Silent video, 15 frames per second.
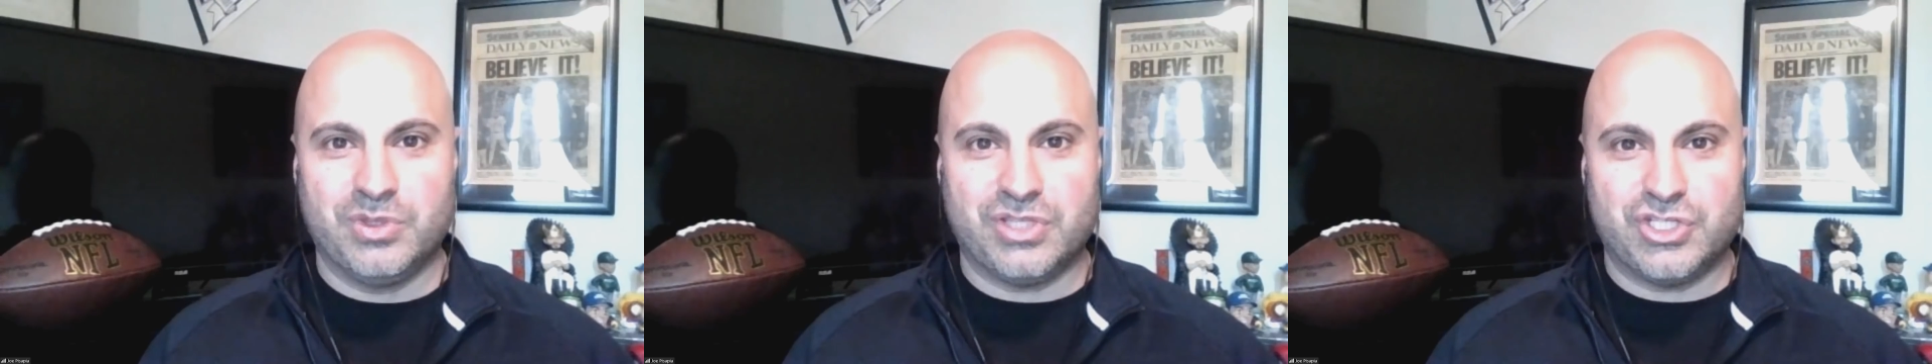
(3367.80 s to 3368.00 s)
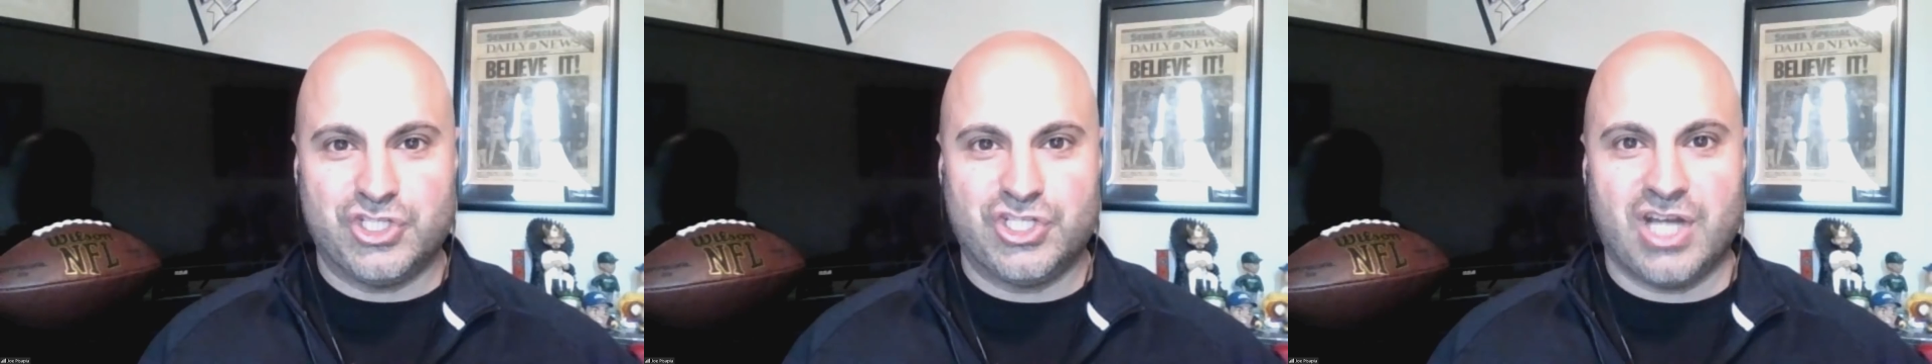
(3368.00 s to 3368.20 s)
with
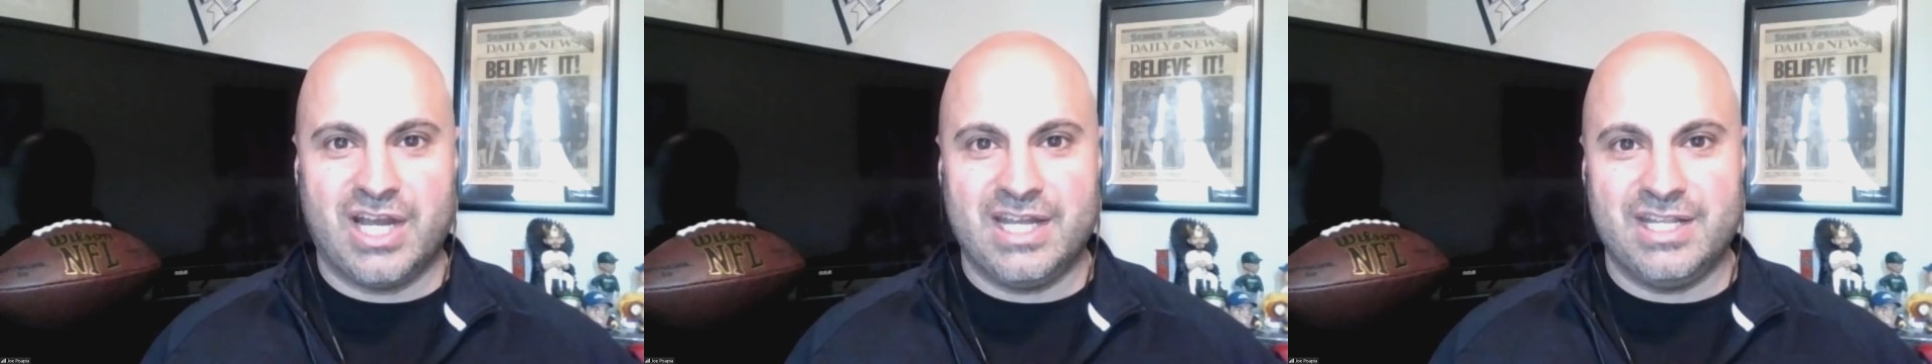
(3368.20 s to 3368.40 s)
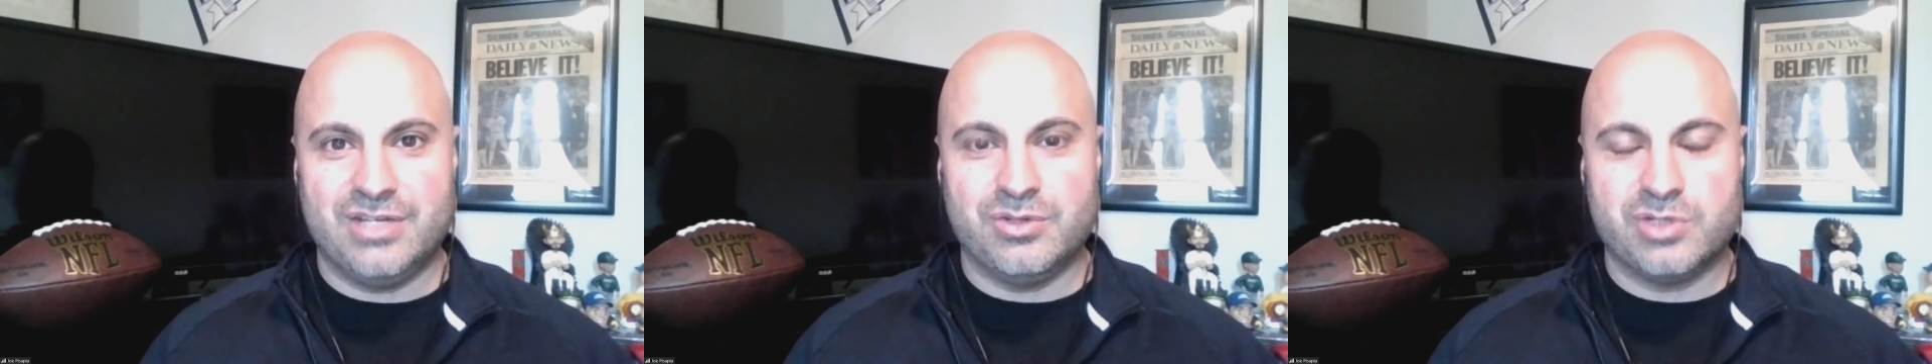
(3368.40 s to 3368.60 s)
the
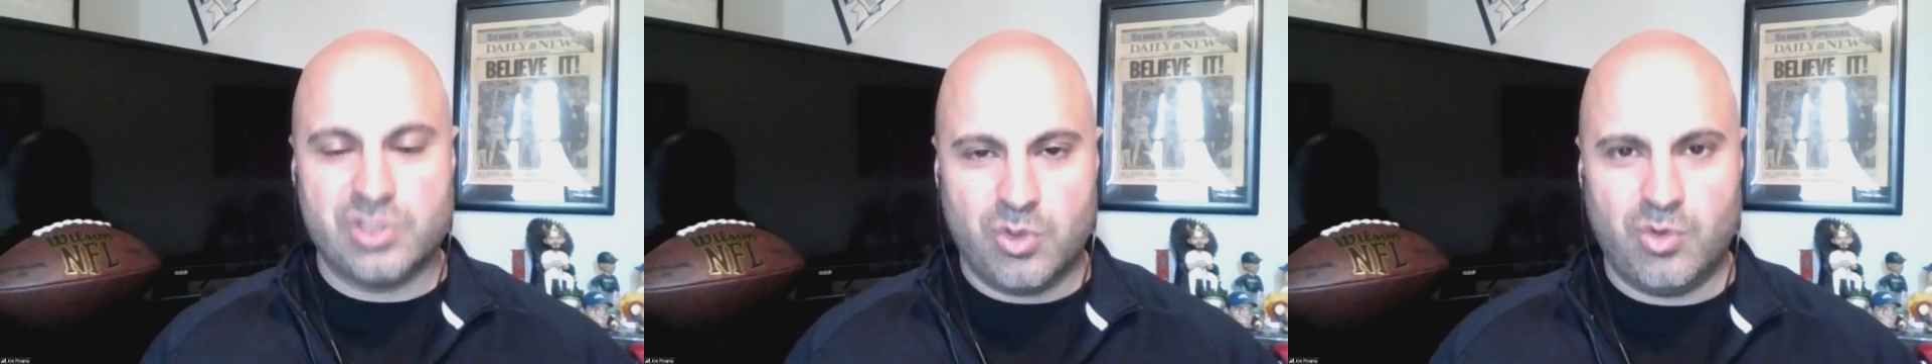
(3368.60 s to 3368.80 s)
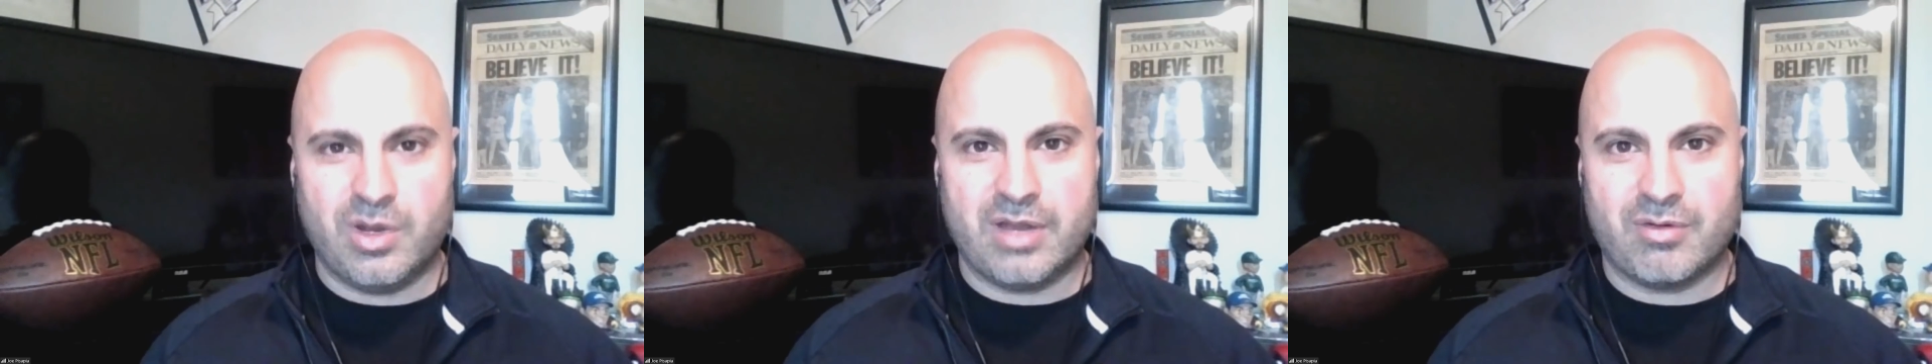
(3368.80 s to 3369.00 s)
shiny new
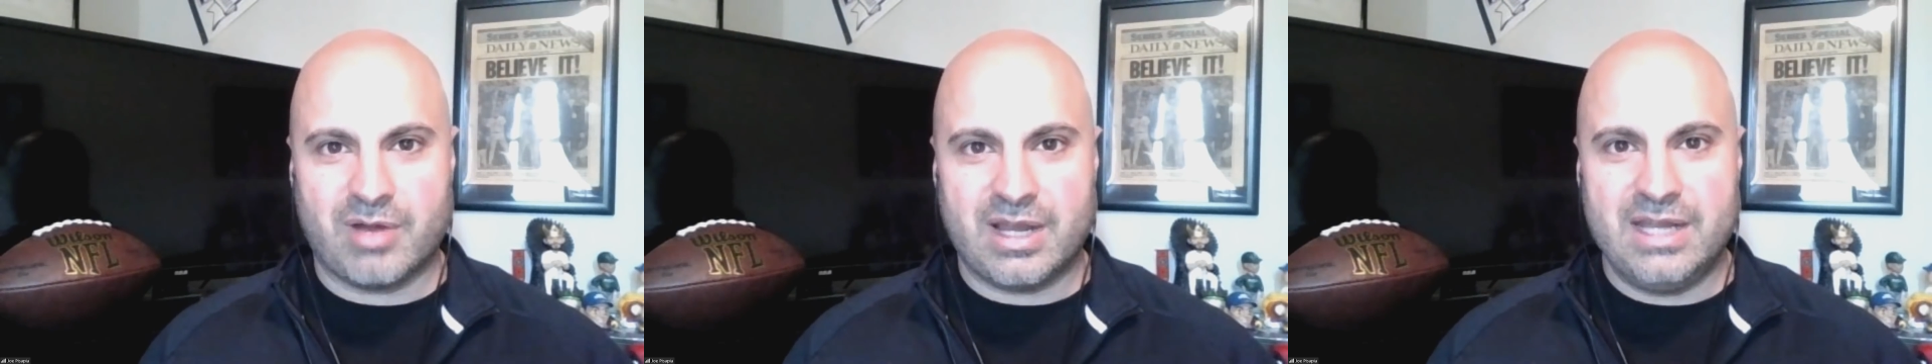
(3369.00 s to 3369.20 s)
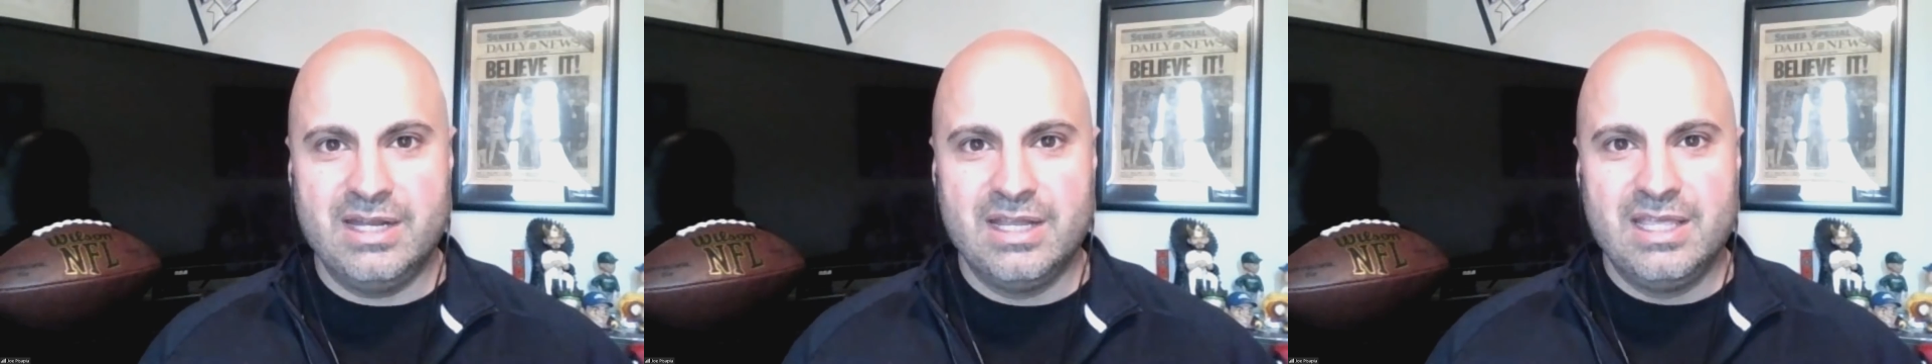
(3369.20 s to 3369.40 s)
toy,
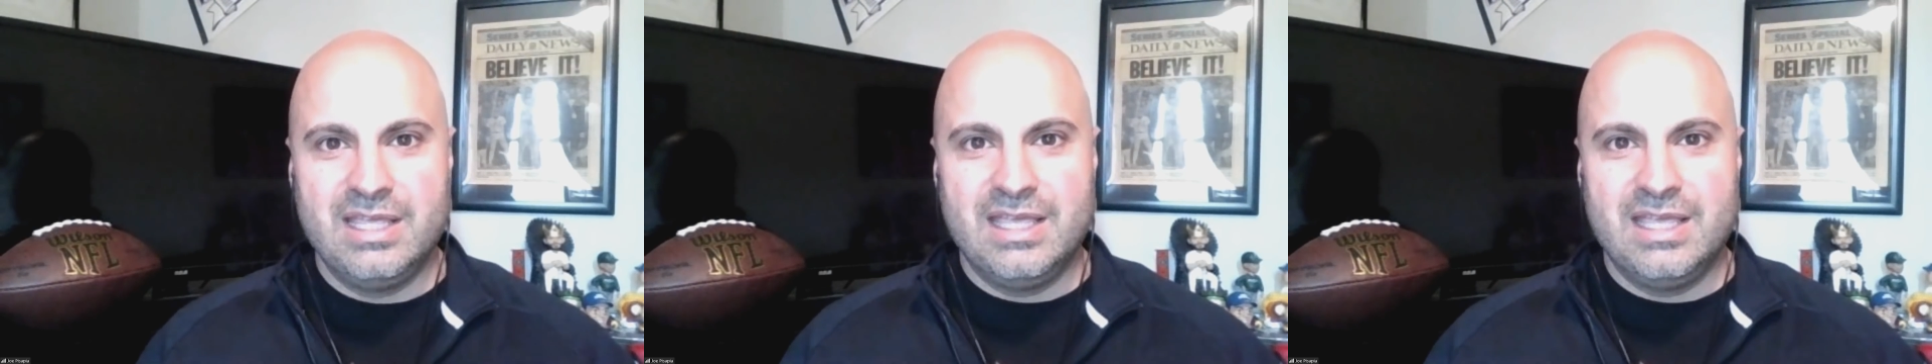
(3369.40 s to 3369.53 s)
right?